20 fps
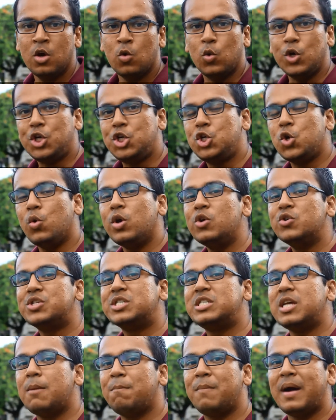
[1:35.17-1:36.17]
We show you
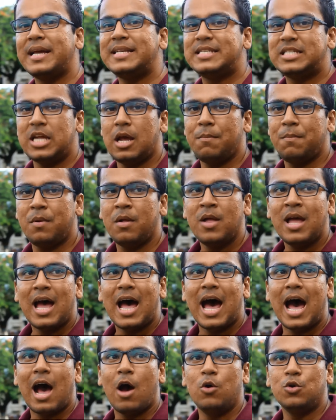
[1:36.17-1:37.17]
step by step
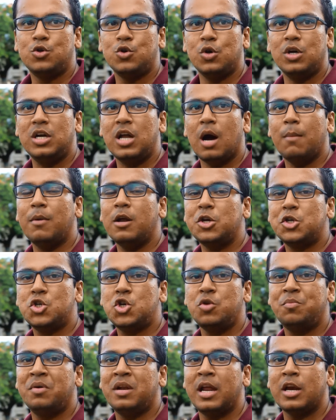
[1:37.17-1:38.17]
how to double,
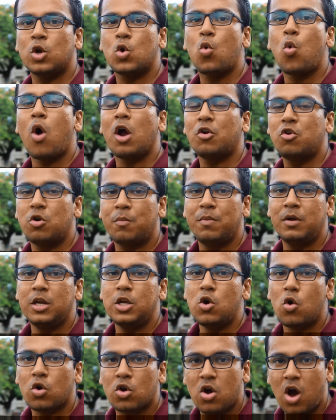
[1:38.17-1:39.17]
triple, and quadruple
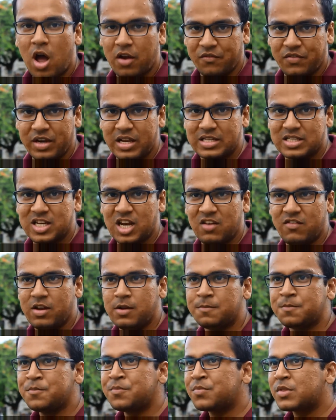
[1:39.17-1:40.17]
your confidence level